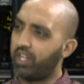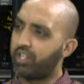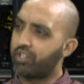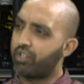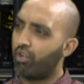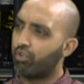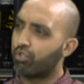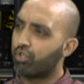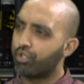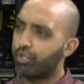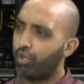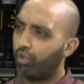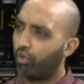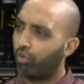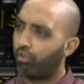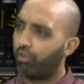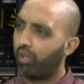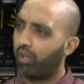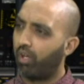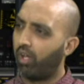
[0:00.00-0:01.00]
not just all
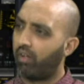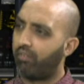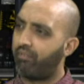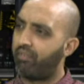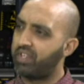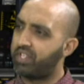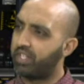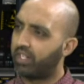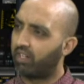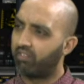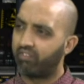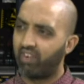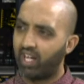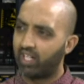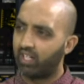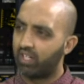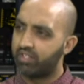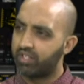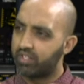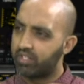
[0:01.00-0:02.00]
physical
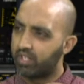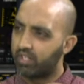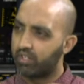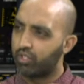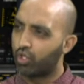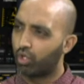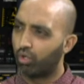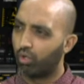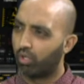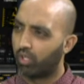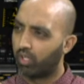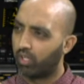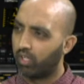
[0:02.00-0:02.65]
violence, is it, surely?